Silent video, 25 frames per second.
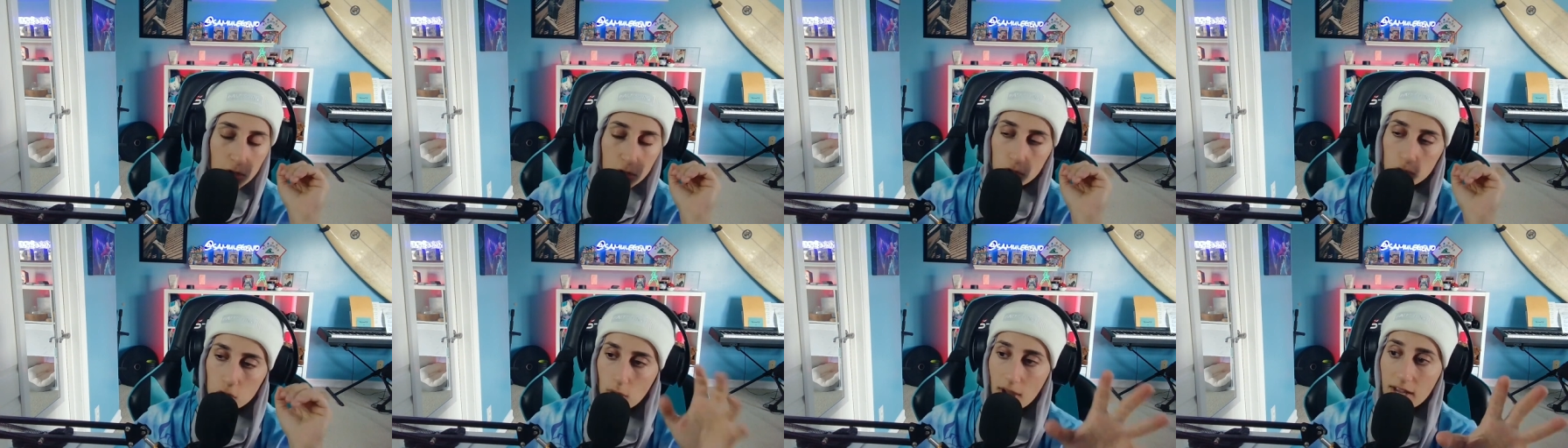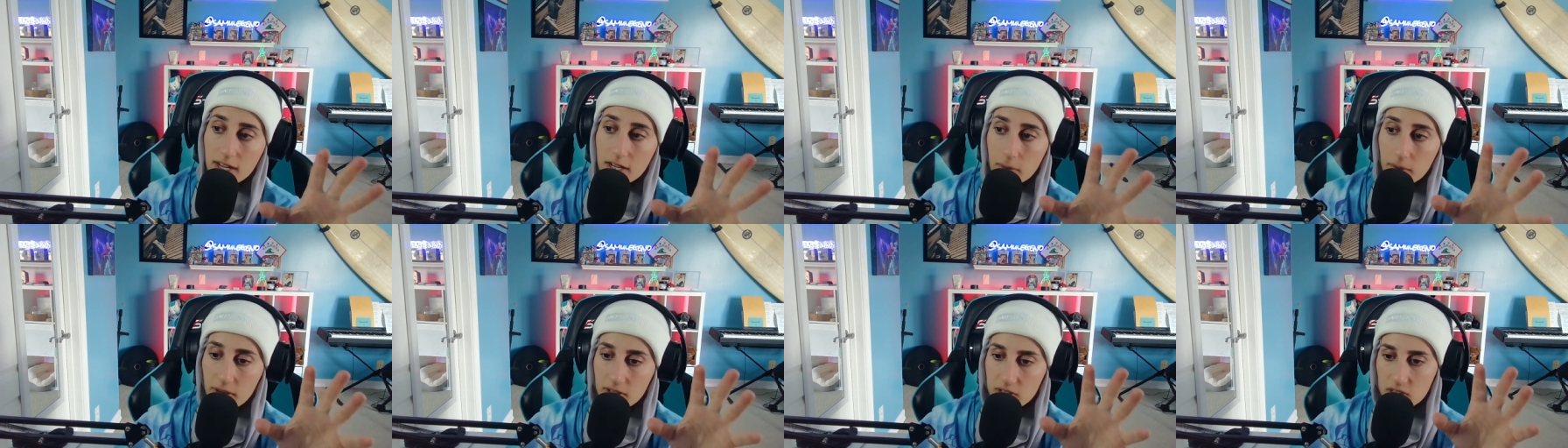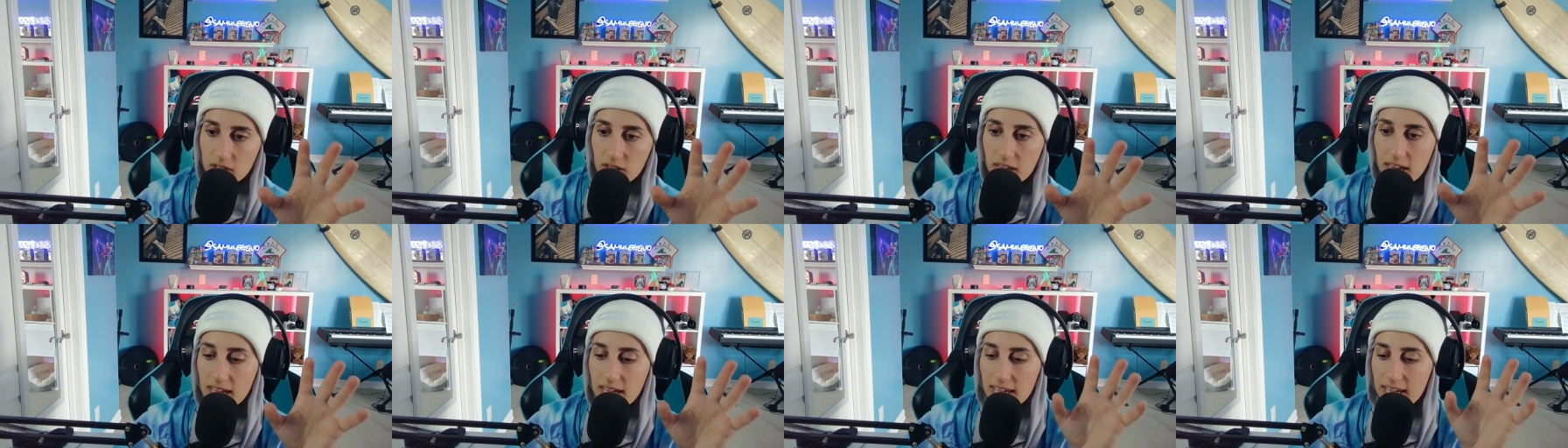So,
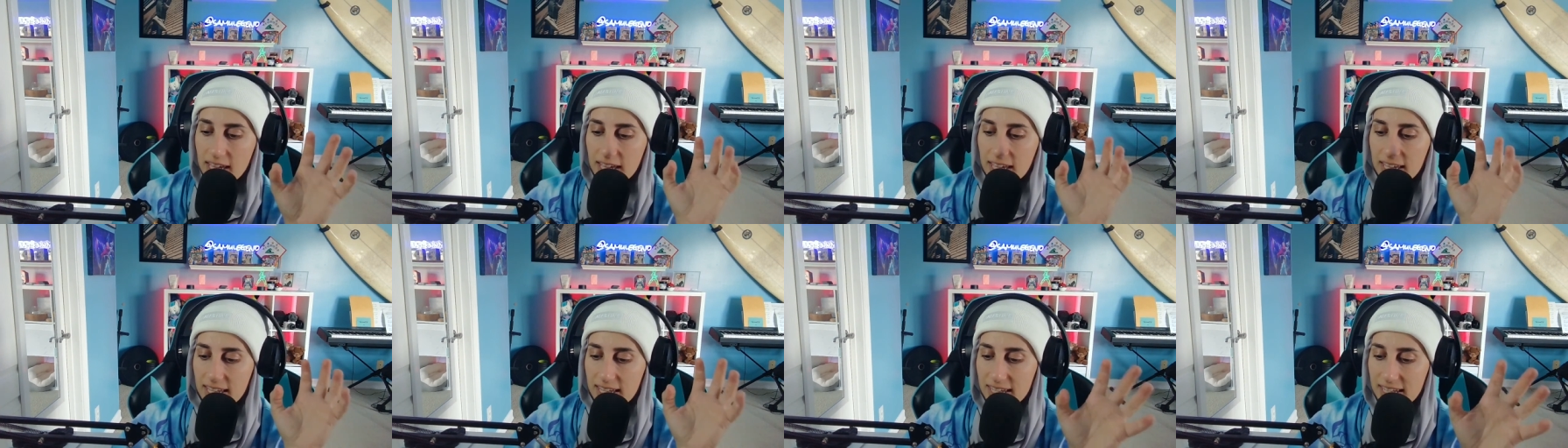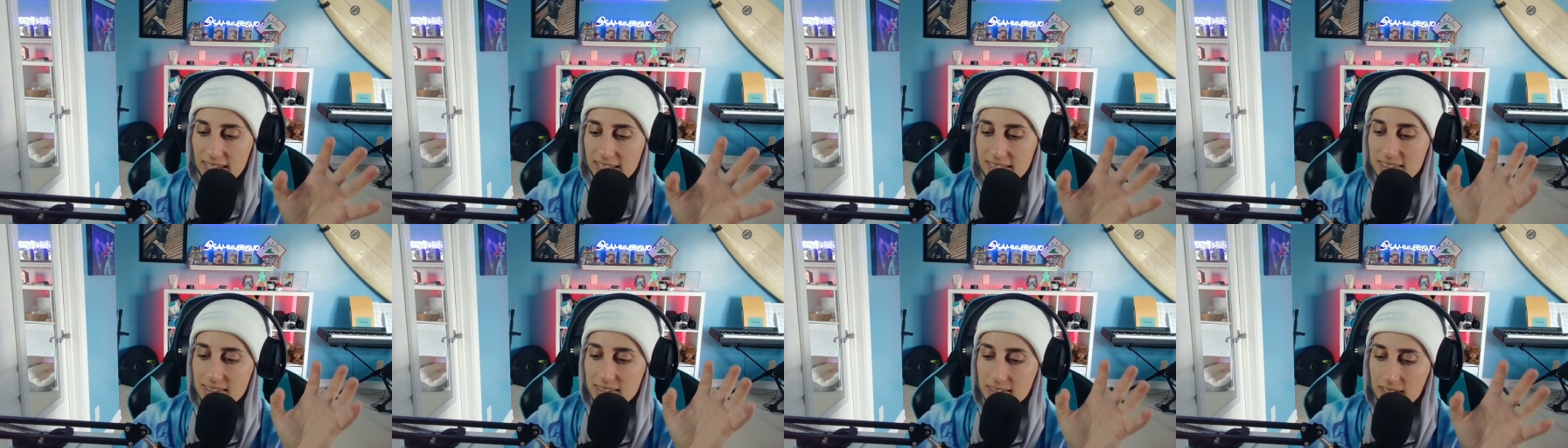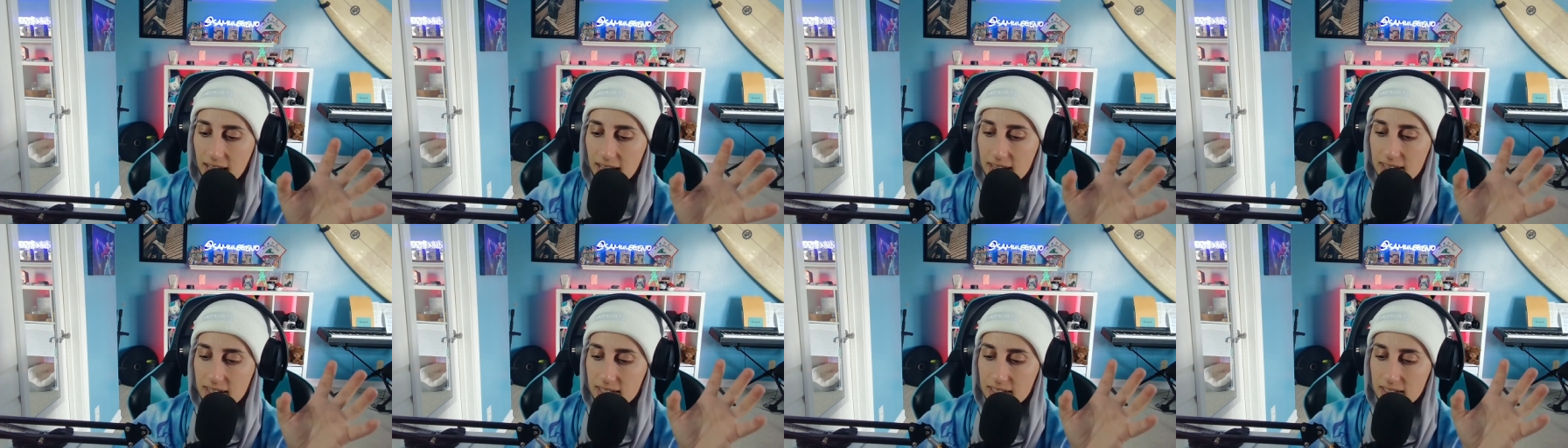anyways, he
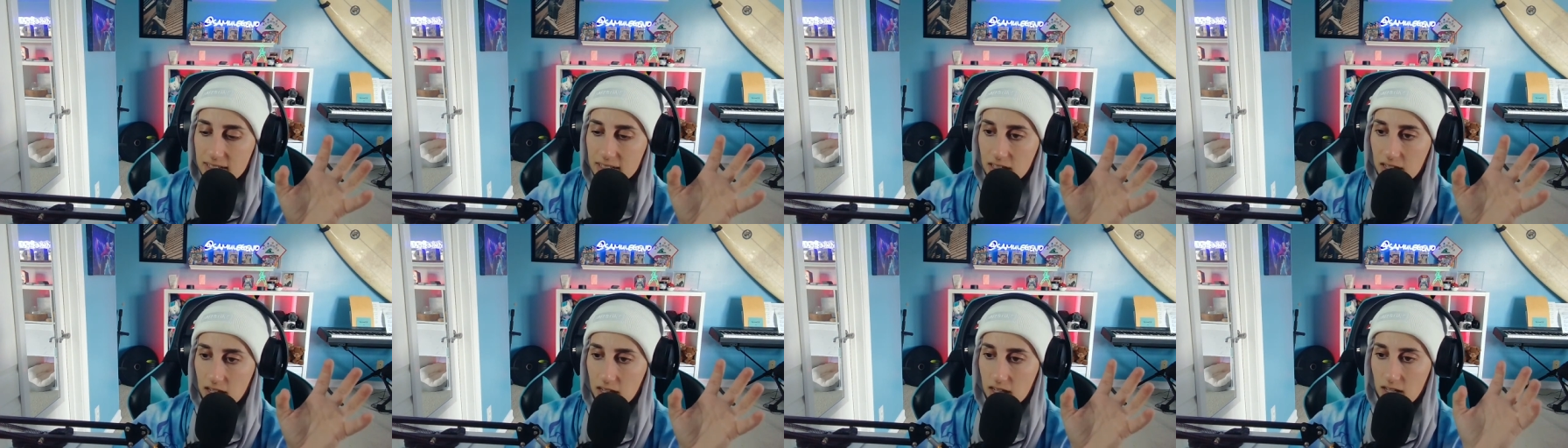decided.